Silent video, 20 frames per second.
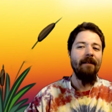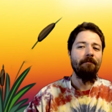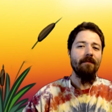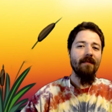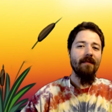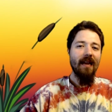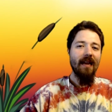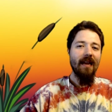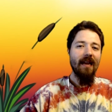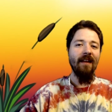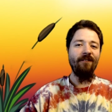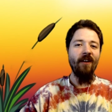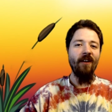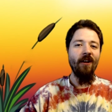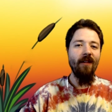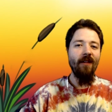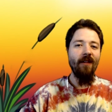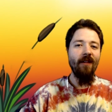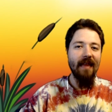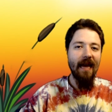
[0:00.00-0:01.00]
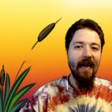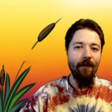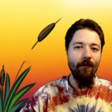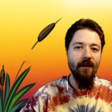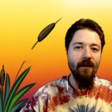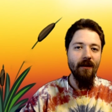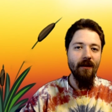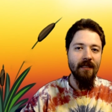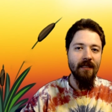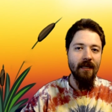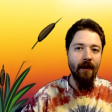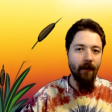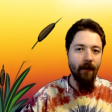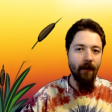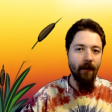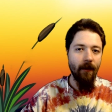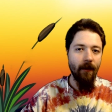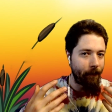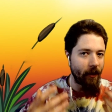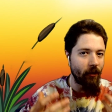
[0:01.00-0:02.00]
And I felt like that was
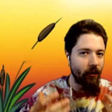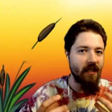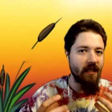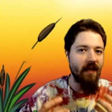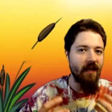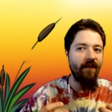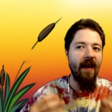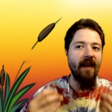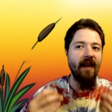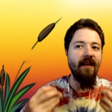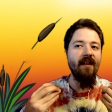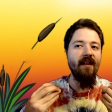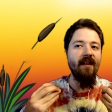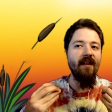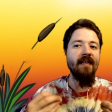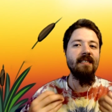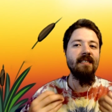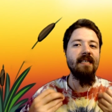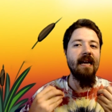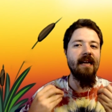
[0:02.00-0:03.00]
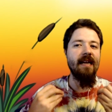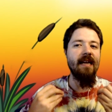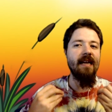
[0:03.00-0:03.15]
abusive and not exactly